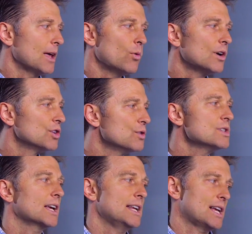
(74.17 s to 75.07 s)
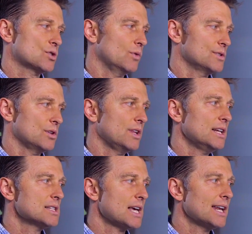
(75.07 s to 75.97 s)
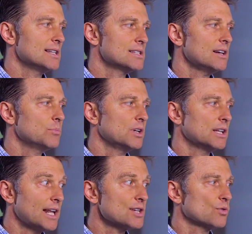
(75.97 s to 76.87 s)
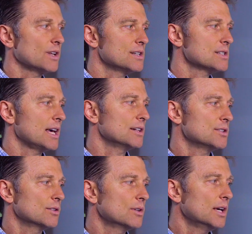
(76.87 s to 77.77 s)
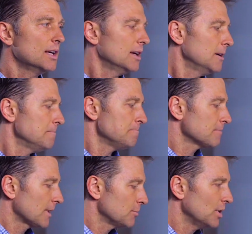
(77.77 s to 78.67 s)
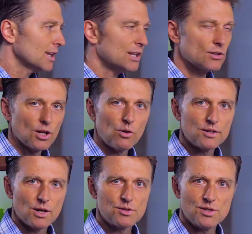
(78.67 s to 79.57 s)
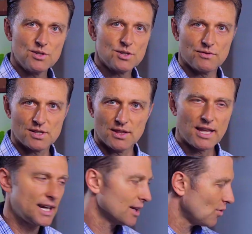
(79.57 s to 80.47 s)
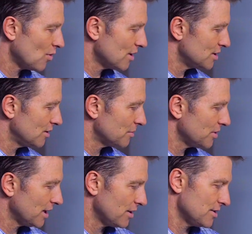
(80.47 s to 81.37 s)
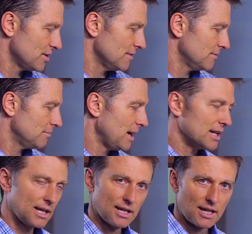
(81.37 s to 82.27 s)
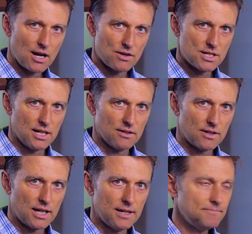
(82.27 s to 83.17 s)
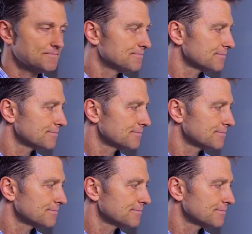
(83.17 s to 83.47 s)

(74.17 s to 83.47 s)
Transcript: They weren't using a natural one. So they decided instead of putting the natural, they decided to put either lower dosages of synthetic or do the precursor, beta carotene. Okay,